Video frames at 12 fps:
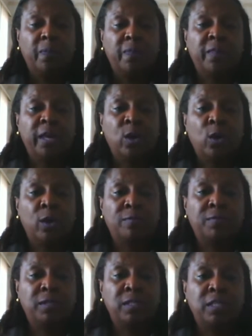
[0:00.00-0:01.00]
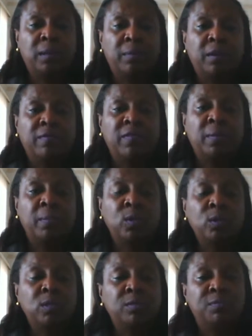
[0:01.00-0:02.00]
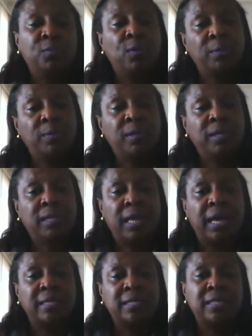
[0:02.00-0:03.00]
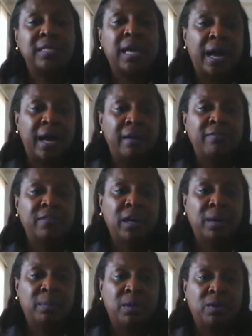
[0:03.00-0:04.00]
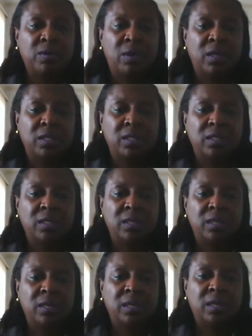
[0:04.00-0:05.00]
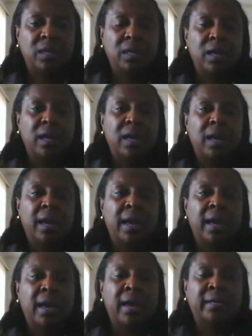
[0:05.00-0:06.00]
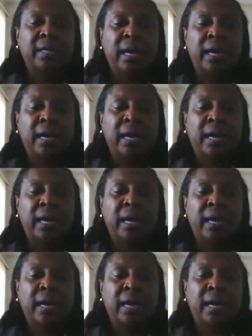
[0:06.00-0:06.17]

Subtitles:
they offer some of the most affordable classes I've come across. And